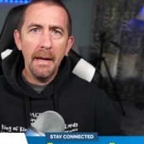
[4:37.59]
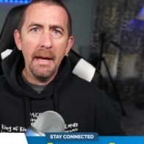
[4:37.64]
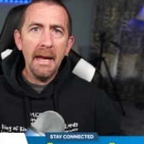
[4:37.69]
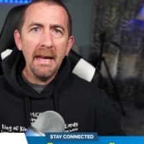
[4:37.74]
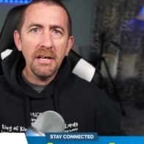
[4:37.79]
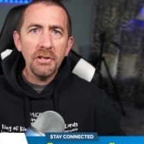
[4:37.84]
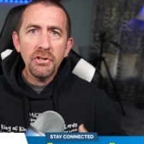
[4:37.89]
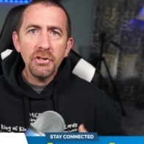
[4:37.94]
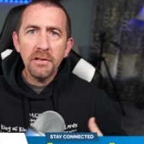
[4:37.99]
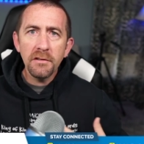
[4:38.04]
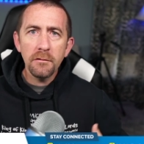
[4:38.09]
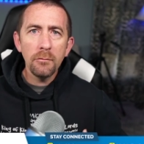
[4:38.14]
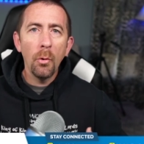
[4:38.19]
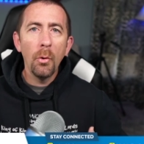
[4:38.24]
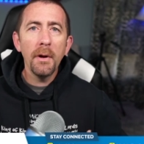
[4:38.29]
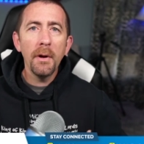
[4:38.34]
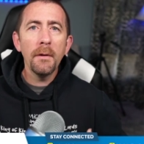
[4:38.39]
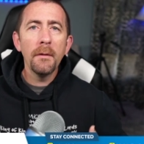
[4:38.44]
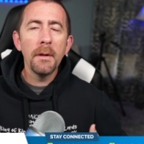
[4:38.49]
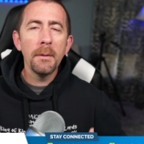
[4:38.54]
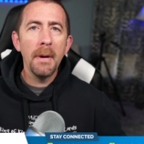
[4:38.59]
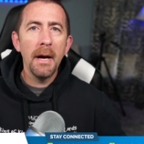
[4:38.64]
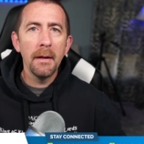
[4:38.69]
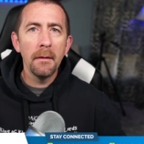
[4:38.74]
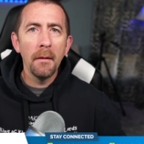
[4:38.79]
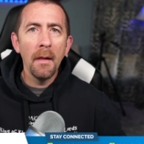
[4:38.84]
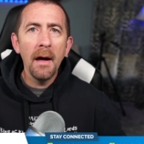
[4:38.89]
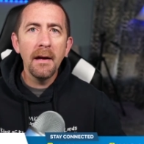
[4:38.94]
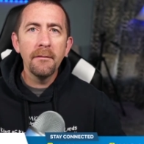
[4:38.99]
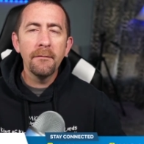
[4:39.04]
anxious toil in my
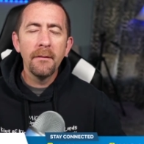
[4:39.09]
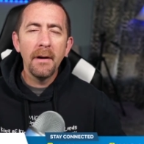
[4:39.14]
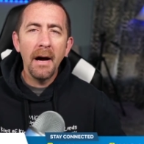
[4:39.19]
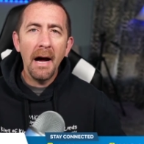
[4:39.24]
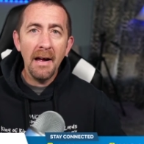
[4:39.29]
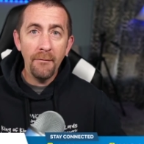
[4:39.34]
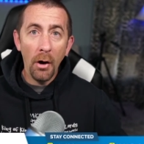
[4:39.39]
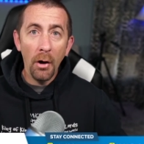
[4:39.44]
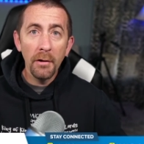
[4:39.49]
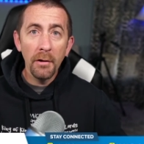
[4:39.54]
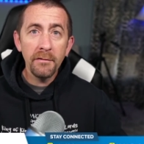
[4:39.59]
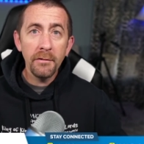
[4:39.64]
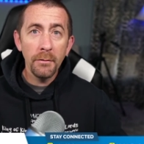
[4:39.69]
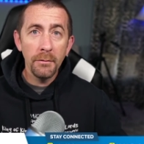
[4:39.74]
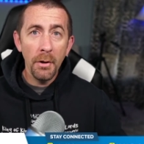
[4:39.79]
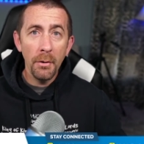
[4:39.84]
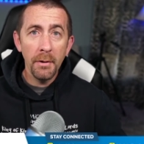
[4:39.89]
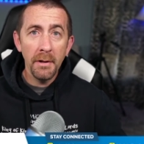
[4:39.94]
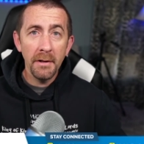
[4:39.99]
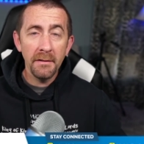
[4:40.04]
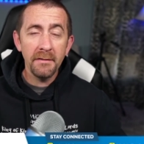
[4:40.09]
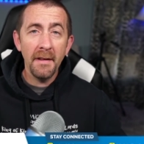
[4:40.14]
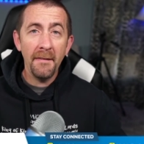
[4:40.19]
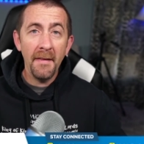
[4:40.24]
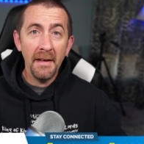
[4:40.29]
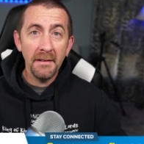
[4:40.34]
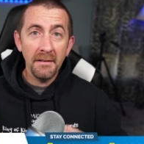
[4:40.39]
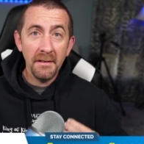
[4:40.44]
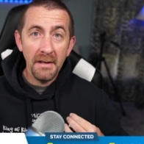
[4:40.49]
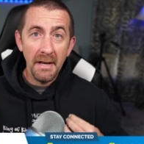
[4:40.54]
life, I've also noticed that
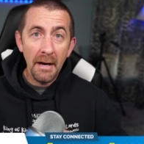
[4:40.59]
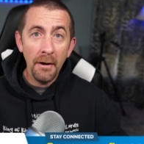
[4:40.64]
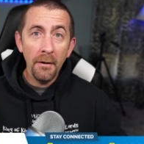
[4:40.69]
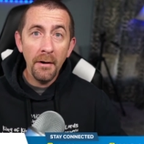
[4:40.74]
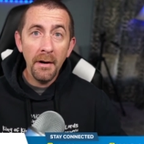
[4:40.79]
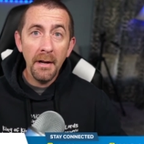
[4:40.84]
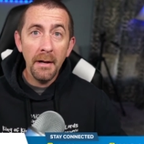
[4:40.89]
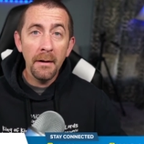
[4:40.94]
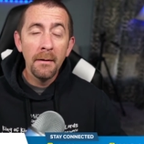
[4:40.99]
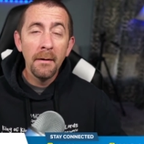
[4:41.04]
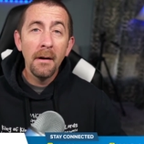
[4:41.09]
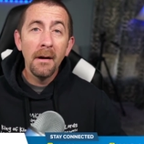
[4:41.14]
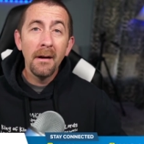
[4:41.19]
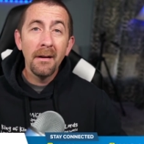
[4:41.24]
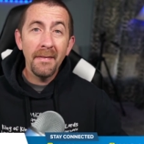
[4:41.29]
that's an area